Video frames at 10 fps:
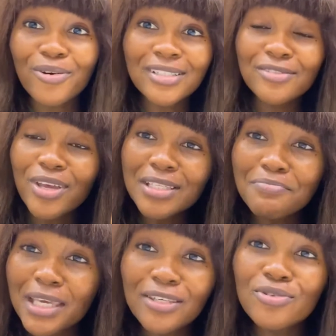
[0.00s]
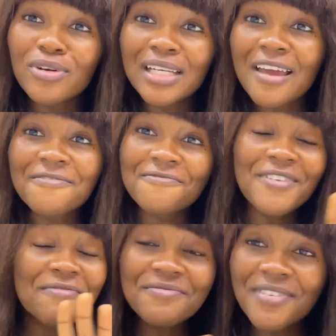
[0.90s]
God is already making your life
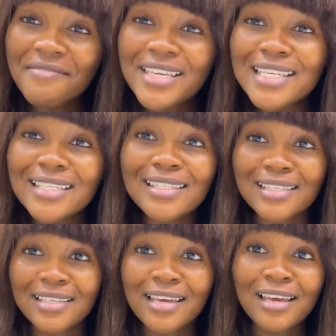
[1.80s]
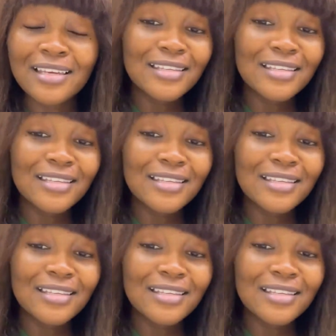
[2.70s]
very, very easy,